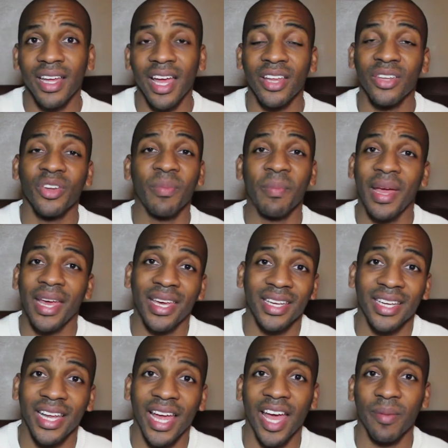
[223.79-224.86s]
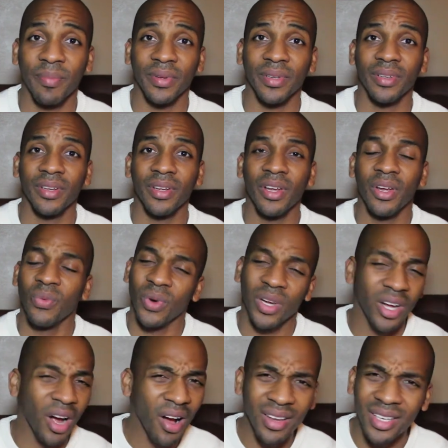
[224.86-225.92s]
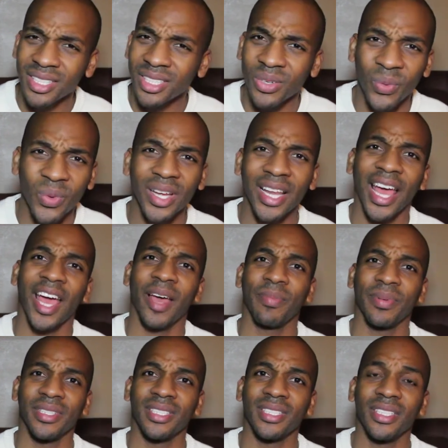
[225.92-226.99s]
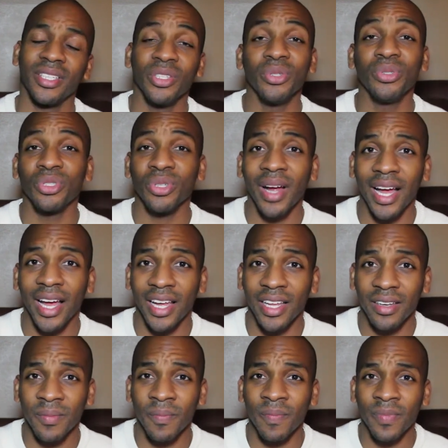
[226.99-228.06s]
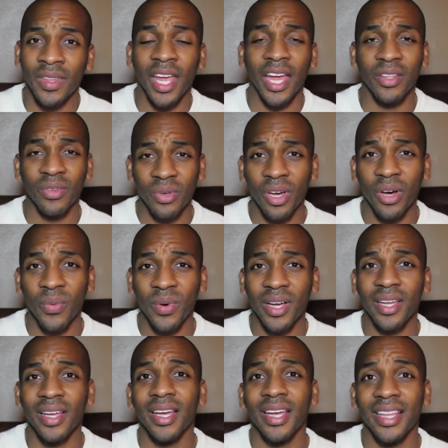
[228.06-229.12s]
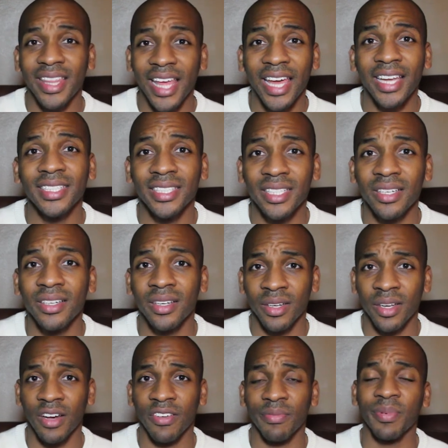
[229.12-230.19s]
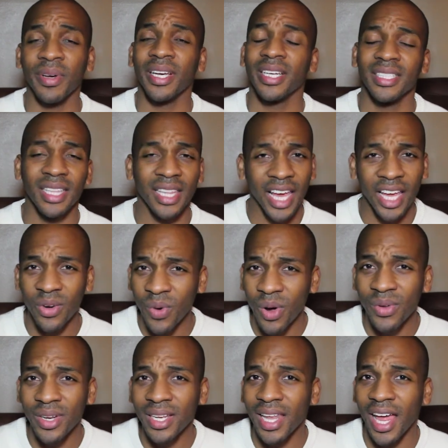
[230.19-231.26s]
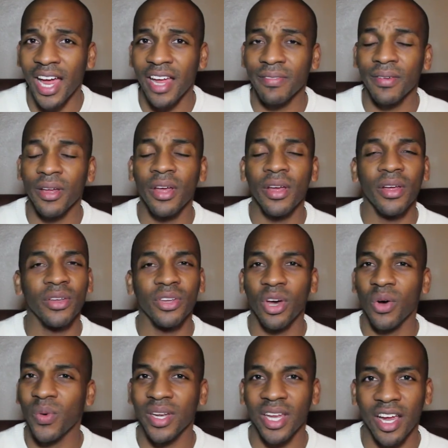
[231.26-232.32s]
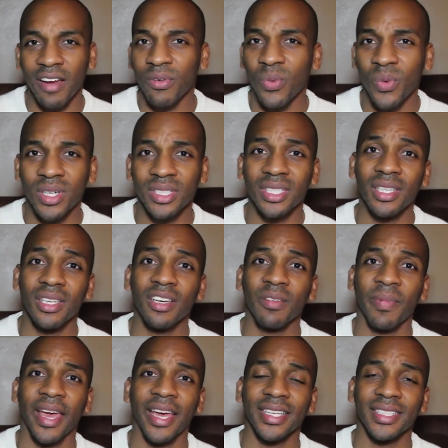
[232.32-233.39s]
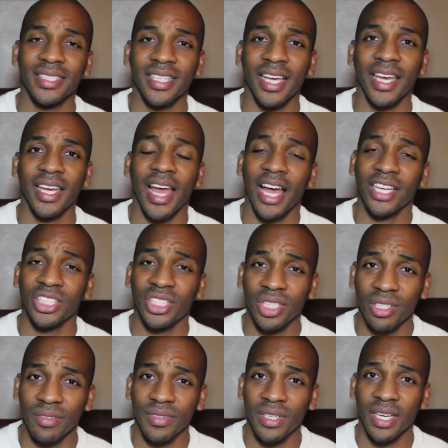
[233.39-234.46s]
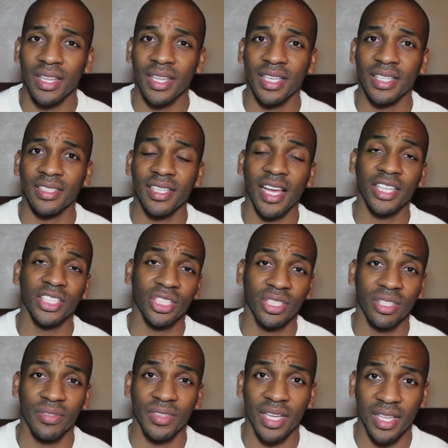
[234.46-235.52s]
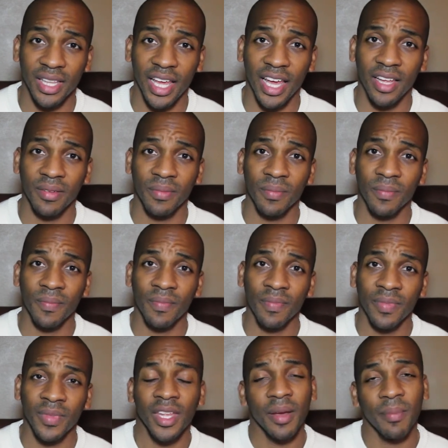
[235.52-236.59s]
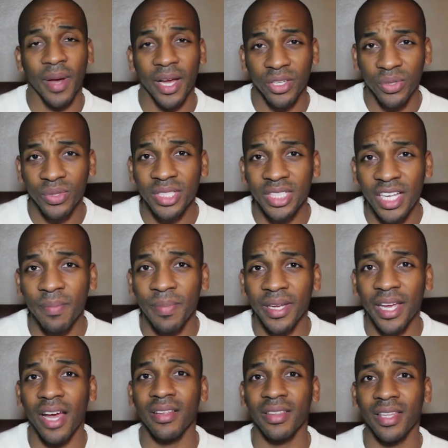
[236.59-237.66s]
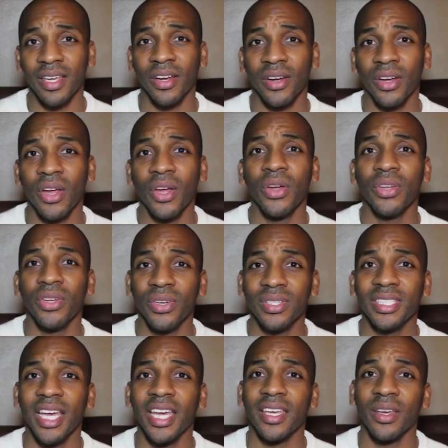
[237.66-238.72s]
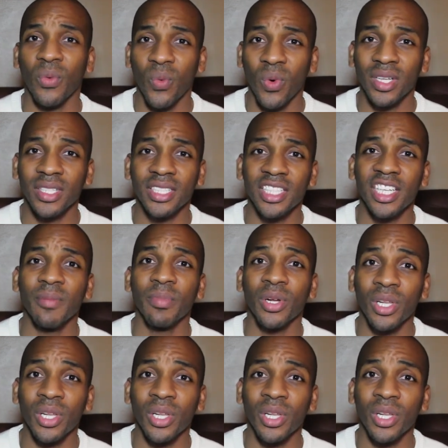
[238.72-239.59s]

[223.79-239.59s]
and you're making it happen. Regardless of what happens, you try. And you know what? That is good enough, because later on in life, no one ever wants to look back and say, I should have done this, I should have done that. By you stepping out there, you're taking one step